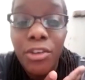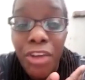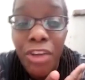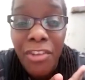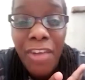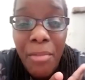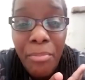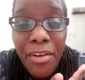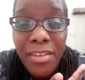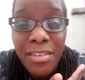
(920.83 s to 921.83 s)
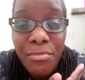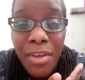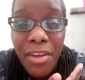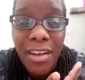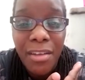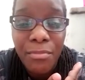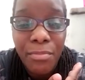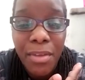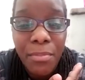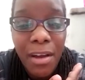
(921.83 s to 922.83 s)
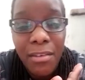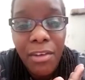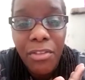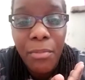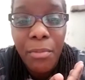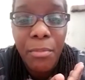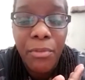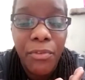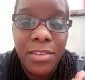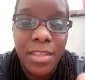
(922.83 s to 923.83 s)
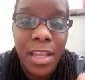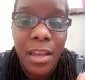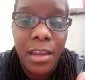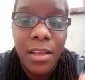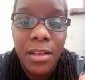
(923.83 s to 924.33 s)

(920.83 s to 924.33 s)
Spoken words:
great grandparents and parents and people and other people before us did?